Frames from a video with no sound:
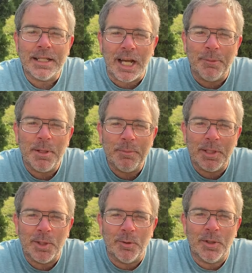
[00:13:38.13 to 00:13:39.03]
Comment
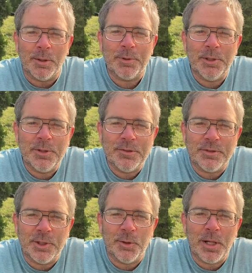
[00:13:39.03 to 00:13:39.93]
below. I'm curious
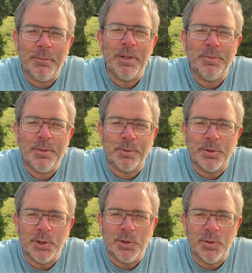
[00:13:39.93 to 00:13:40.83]
to know how many people
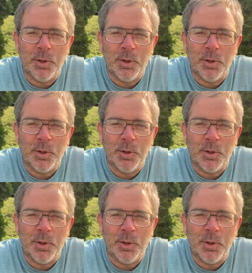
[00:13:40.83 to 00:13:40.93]
knew